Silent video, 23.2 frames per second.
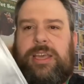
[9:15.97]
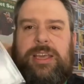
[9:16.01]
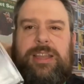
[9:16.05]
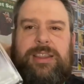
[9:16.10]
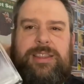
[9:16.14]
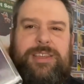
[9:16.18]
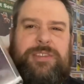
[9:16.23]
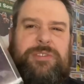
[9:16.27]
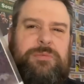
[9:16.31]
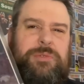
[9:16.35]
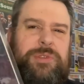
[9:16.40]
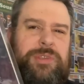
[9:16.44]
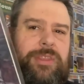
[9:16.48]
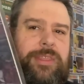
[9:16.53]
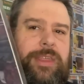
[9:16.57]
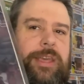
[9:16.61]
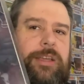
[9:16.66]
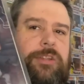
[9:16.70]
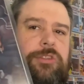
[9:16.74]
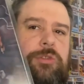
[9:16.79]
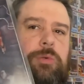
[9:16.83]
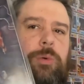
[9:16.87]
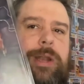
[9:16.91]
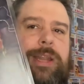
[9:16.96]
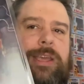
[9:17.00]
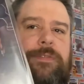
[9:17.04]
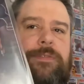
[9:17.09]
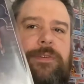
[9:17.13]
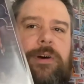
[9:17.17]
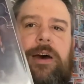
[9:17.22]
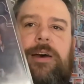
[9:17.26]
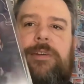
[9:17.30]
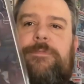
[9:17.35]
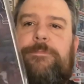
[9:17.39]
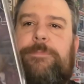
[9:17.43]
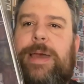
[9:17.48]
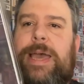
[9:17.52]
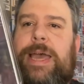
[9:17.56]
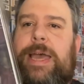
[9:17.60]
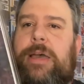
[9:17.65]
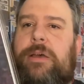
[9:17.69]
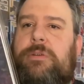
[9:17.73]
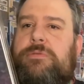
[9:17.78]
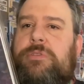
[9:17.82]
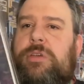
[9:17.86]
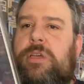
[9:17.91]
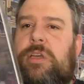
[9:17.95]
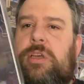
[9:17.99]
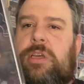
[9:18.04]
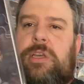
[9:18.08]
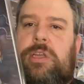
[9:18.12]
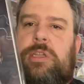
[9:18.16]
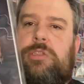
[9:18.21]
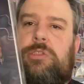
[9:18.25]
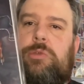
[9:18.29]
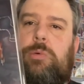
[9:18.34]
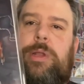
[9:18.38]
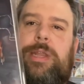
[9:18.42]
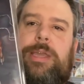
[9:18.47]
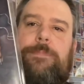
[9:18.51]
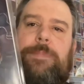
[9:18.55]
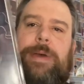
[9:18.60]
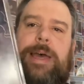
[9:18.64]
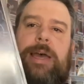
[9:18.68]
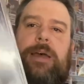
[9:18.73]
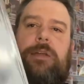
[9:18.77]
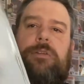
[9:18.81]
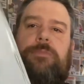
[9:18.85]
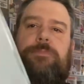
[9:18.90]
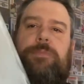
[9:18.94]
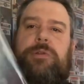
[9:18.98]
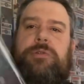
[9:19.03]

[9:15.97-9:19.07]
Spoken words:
This was, I think, £25, £20